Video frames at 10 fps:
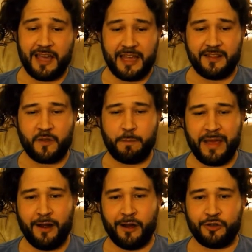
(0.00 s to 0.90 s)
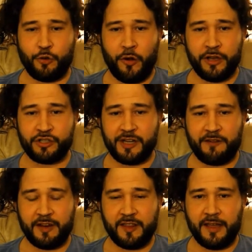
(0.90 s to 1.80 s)
He had this big entourage and
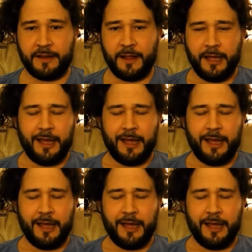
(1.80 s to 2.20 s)
everything.